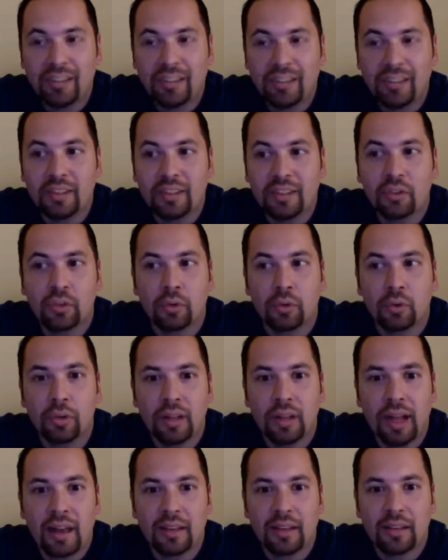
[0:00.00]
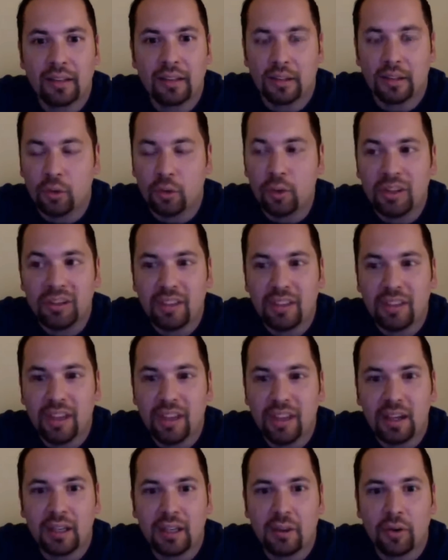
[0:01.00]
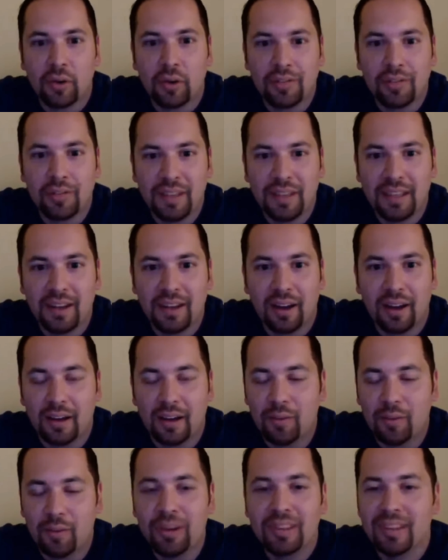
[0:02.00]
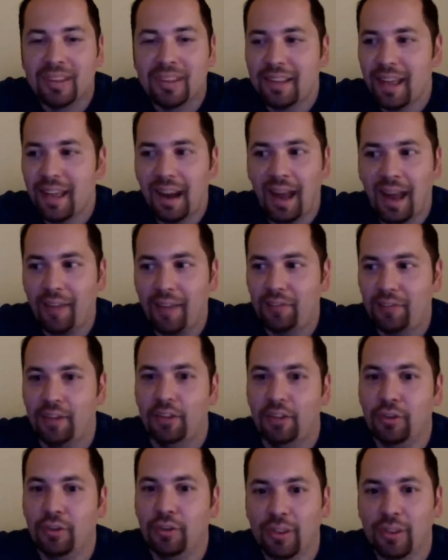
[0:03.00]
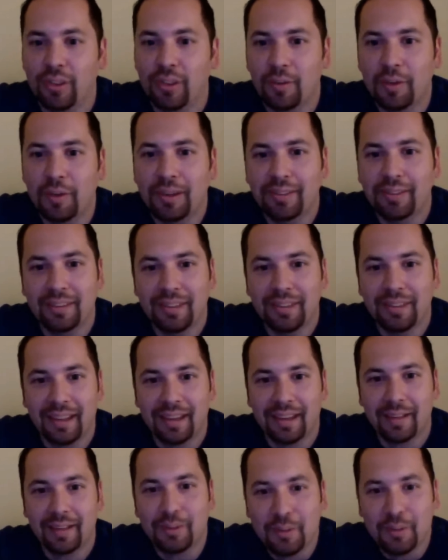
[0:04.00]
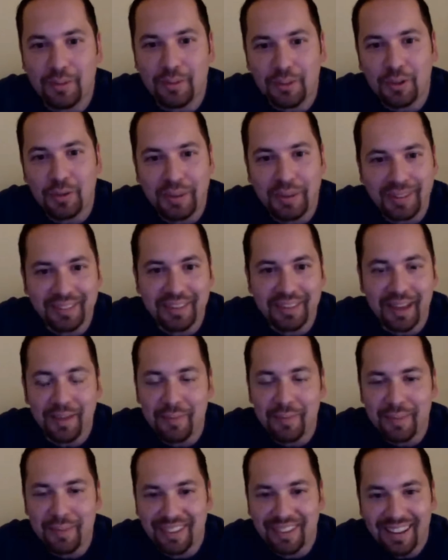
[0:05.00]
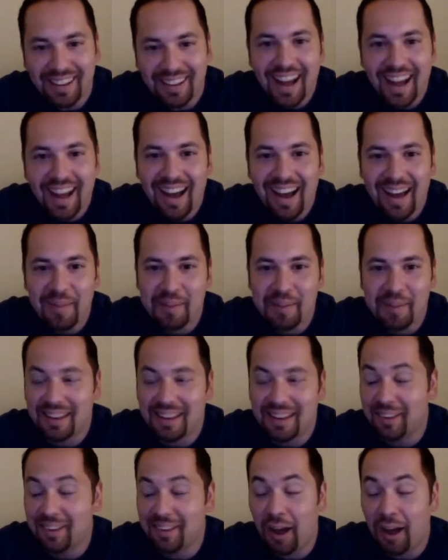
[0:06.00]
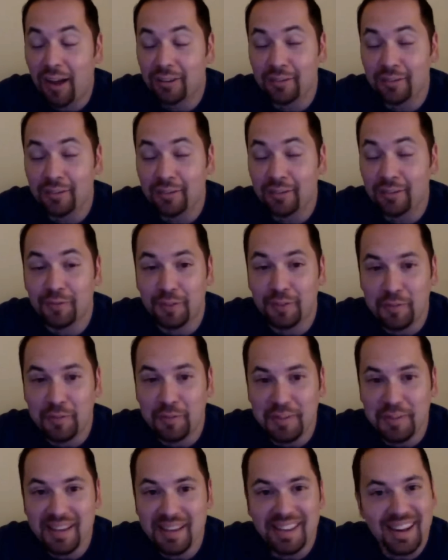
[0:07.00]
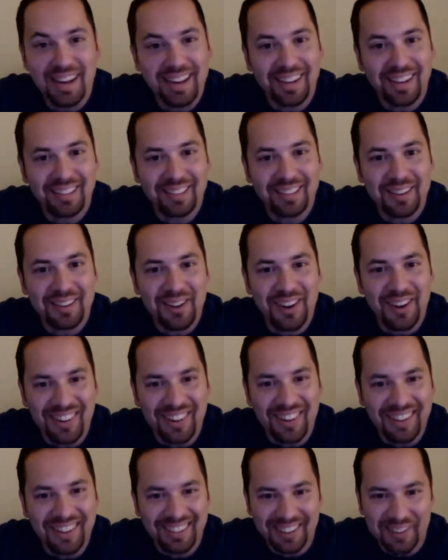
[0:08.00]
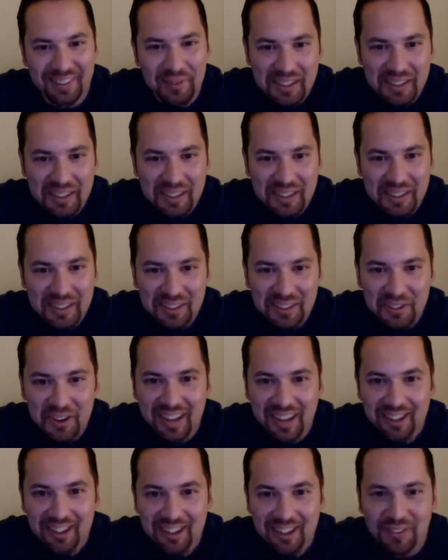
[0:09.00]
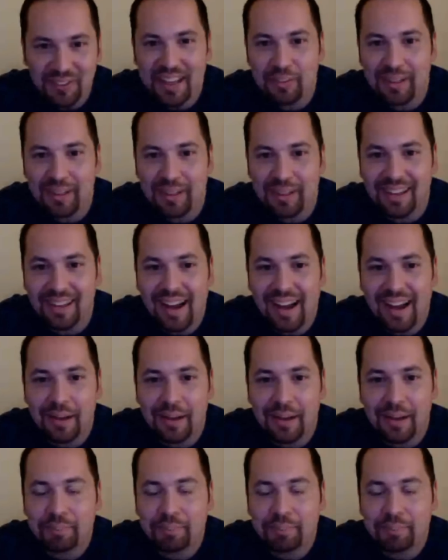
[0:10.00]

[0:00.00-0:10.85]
racing school at Laguna Seca or Infineon. And what did that have to do with a racing game, like to review a racing game? I mean, it's awesome for me that I got to go to a racetrack for 3 days, but